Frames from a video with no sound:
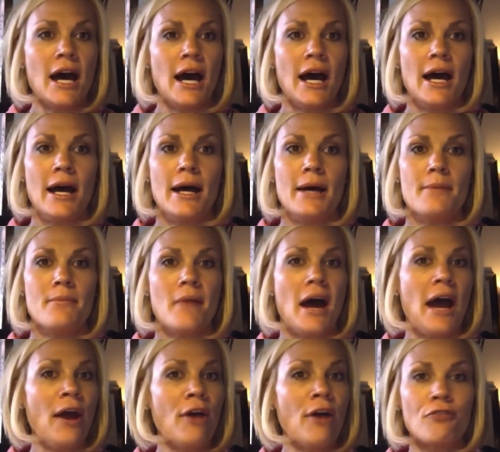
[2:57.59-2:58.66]

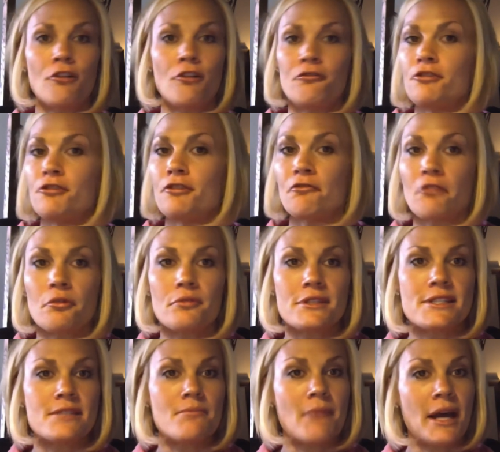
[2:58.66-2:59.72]
I offer a few different
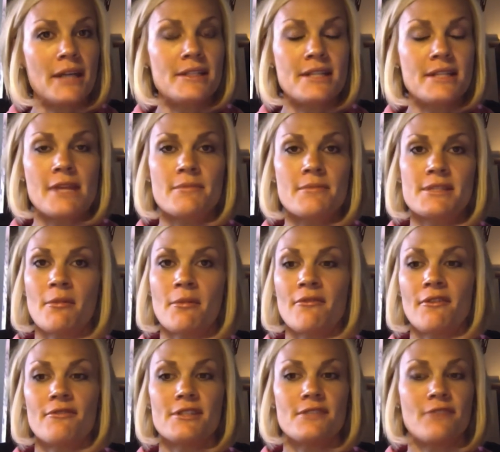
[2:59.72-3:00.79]
ones to my team. Some have
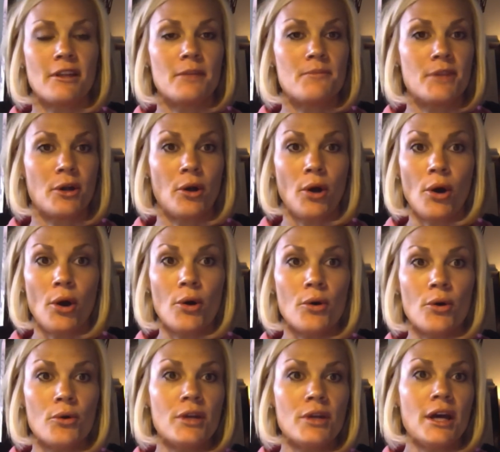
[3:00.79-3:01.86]
even developed their
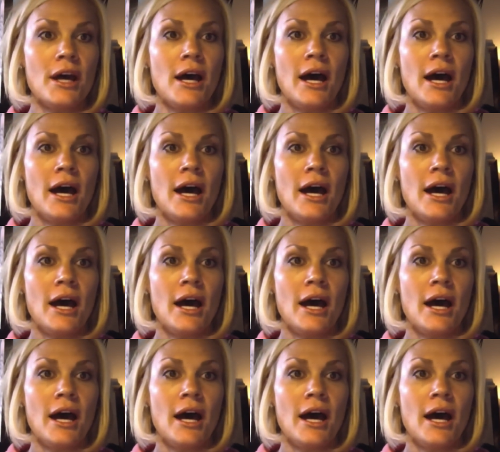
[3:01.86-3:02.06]
own.